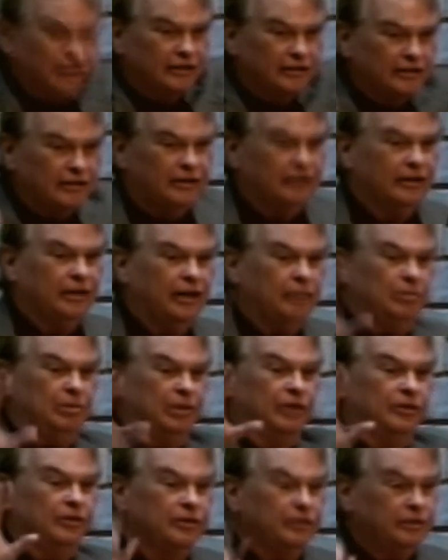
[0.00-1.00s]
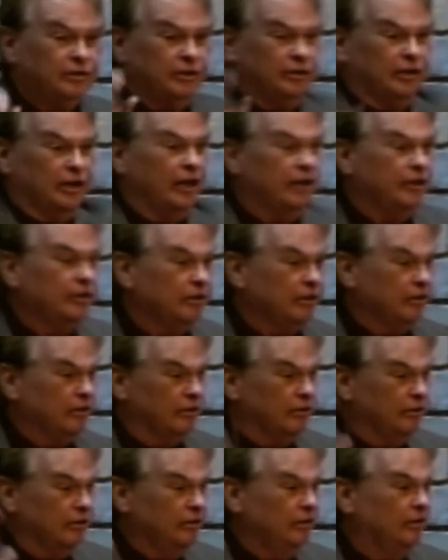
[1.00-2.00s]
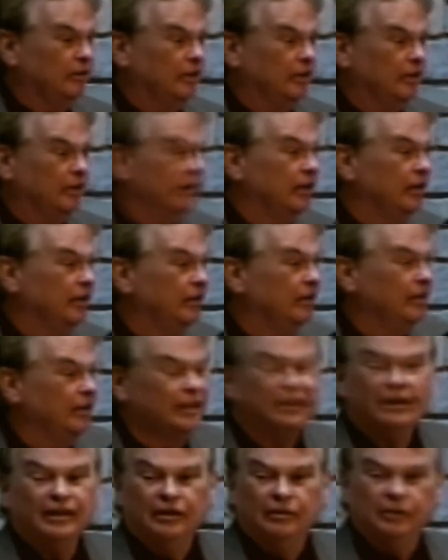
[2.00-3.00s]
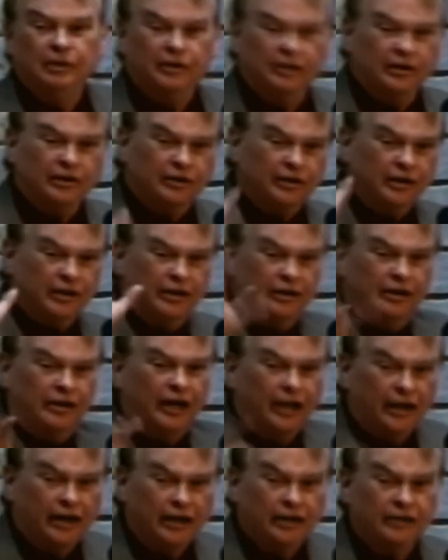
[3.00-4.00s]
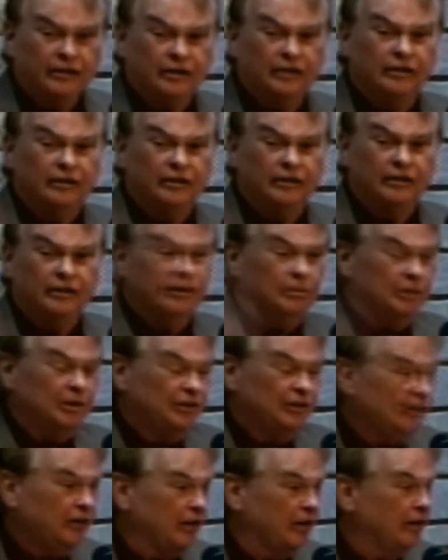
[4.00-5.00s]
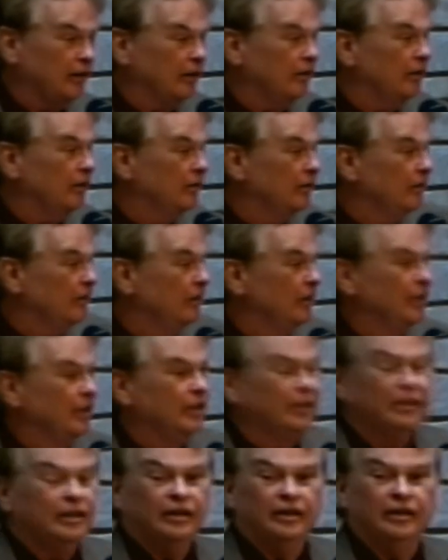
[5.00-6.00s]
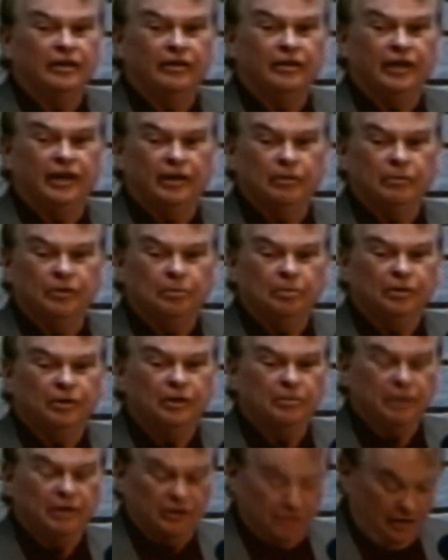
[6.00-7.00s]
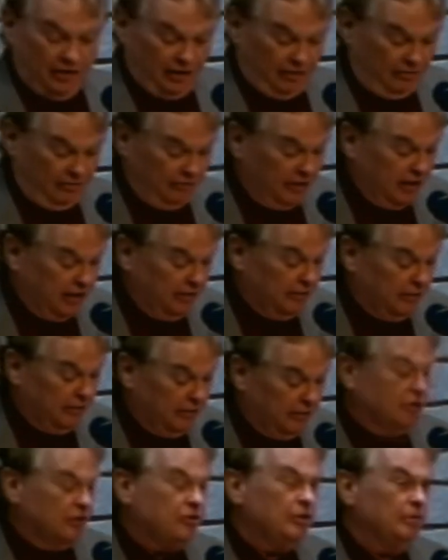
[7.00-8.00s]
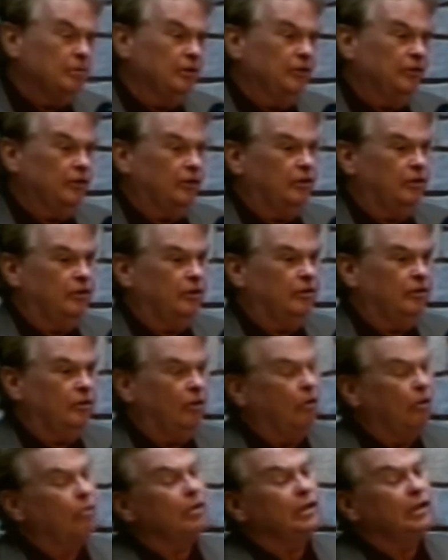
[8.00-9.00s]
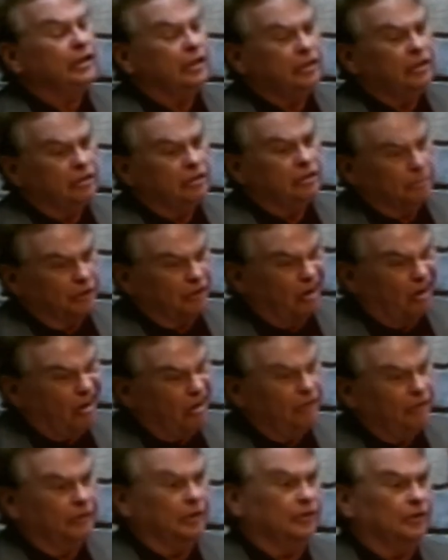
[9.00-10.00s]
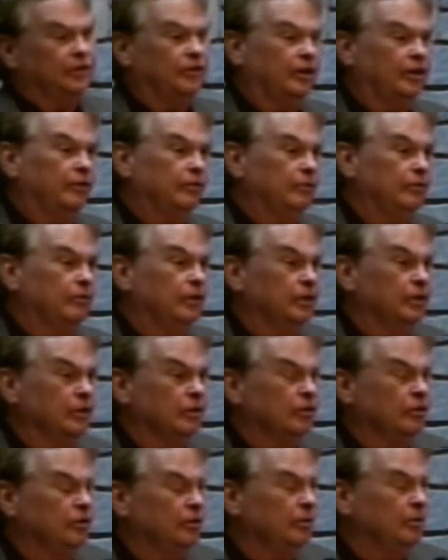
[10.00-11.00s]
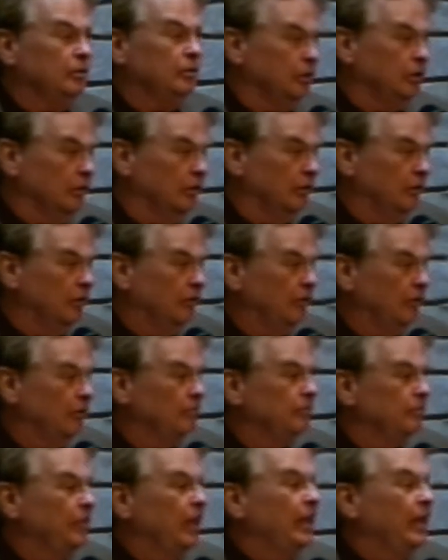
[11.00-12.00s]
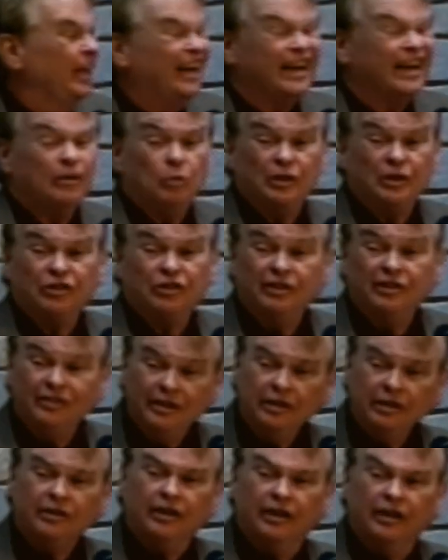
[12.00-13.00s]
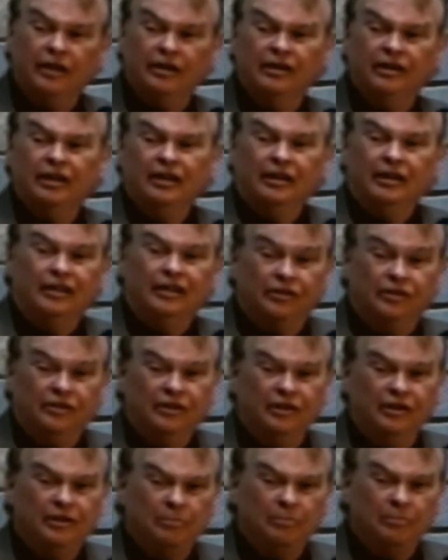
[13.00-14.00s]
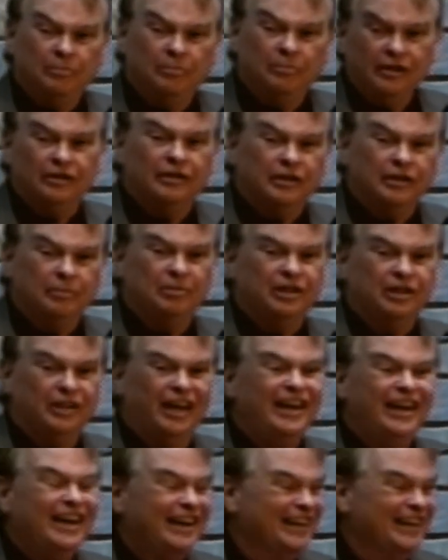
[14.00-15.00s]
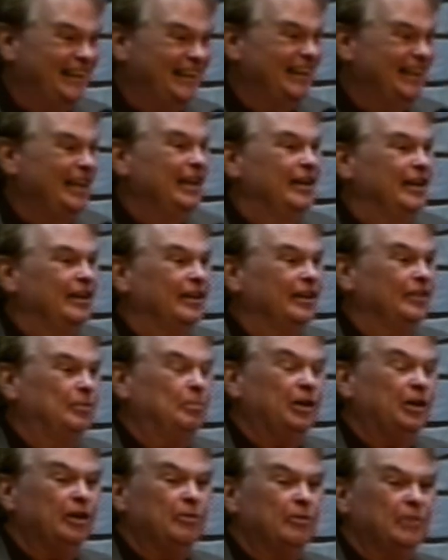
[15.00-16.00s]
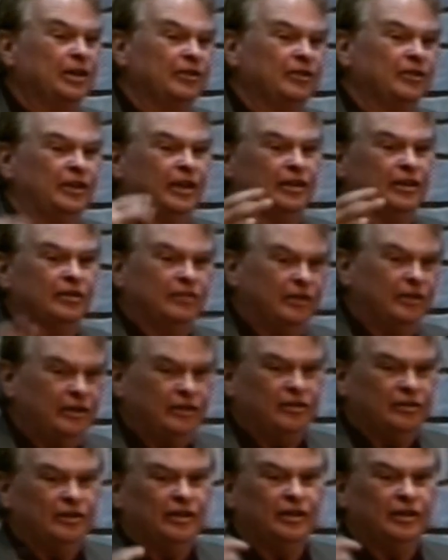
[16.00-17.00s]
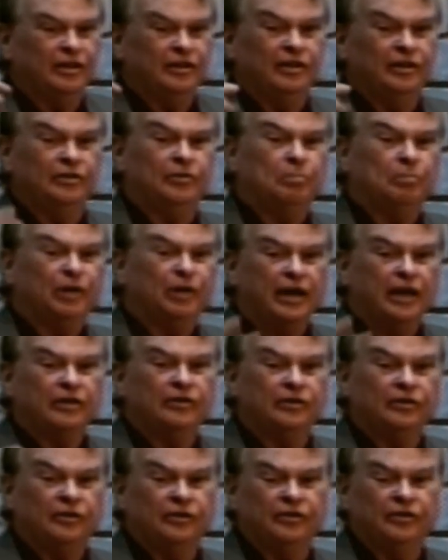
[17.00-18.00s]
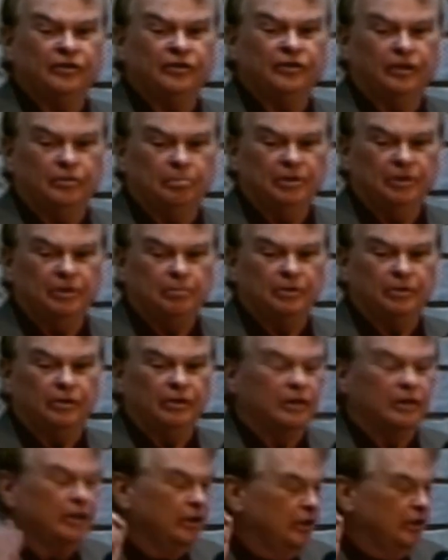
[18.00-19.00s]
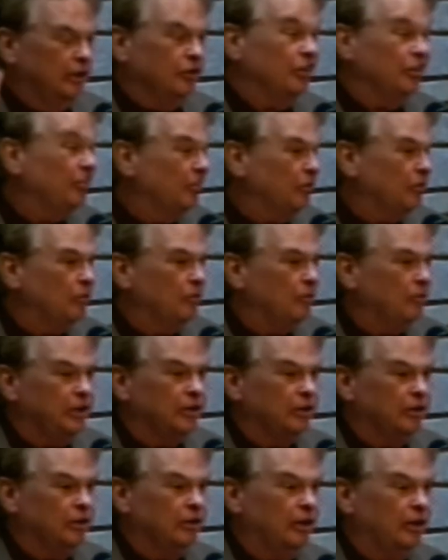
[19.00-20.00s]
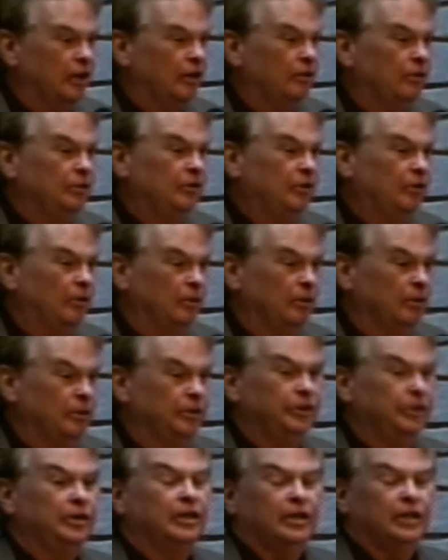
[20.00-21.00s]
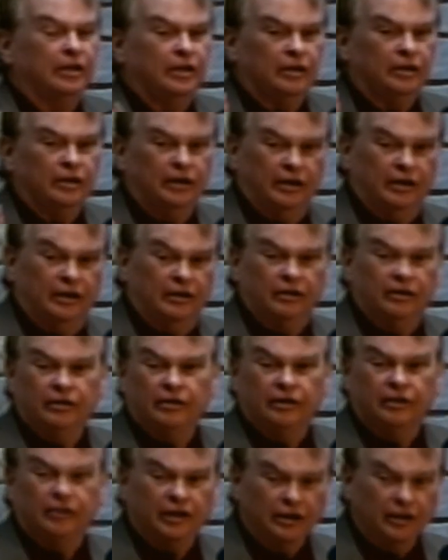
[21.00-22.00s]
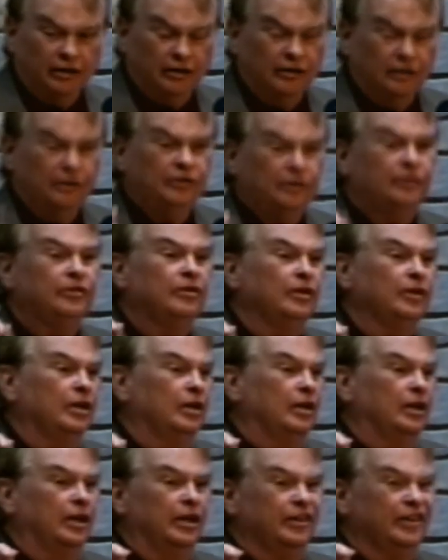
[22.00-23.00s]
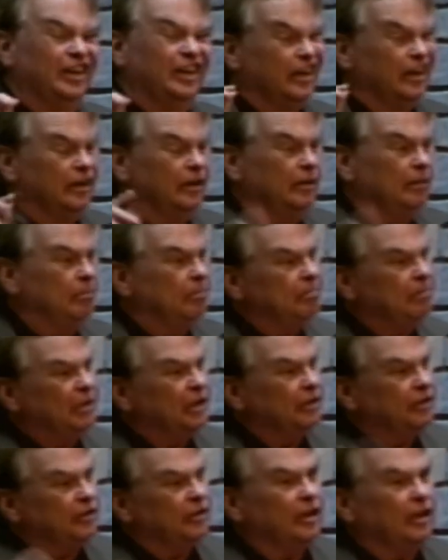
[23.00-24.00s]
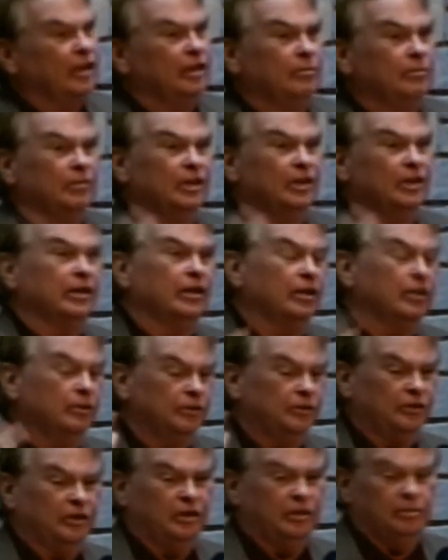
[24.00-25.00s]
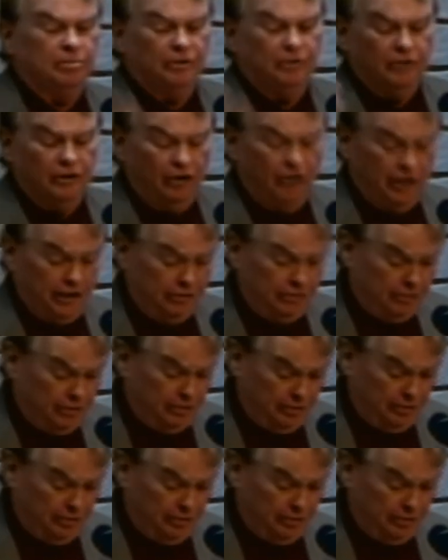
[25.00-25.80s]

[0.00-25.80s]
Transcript: God bless you, you're on your own, and we think you're going to die, and you're going to be sick. And that was pretty much it. Well, she was totally healed with all of her stuff within 2 years. And what she did then is she immediately began experimenting and teaching these practices to other people. Just in her household, her kids, they had a part-time housekeeper, launderer